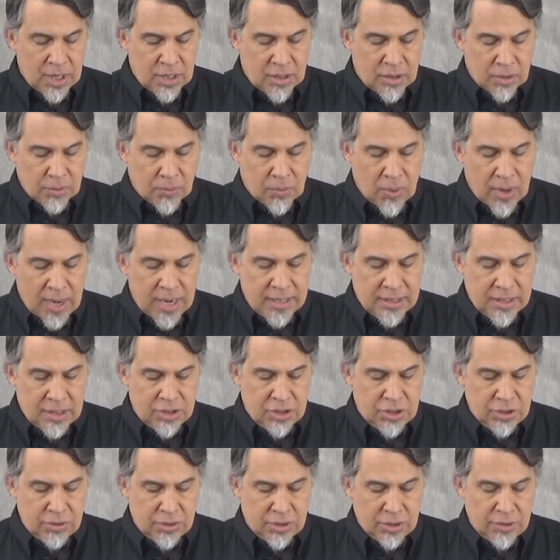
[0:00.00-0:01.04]
The way
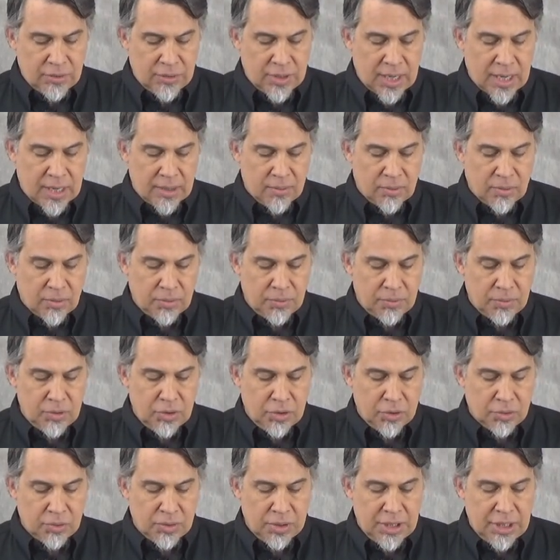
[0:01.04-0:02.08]
that you do that,
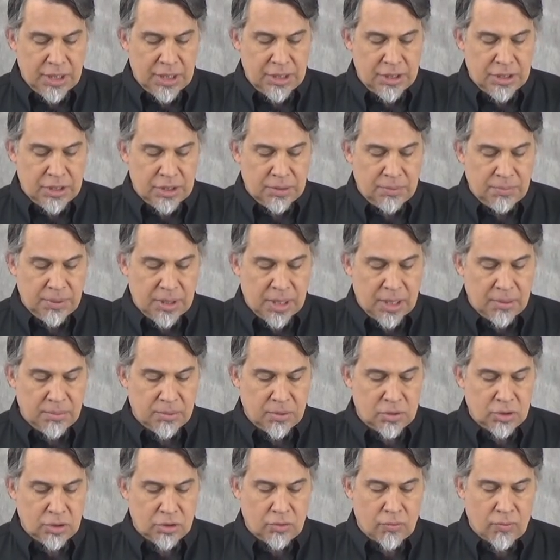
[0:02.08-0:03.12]
you'll need to be able
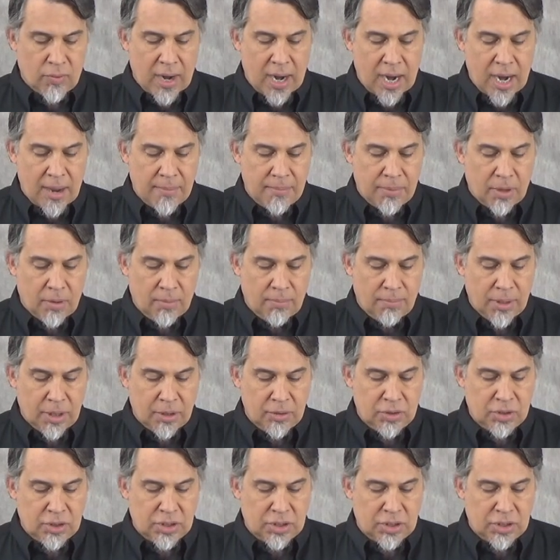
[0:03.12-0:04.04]
to grab on both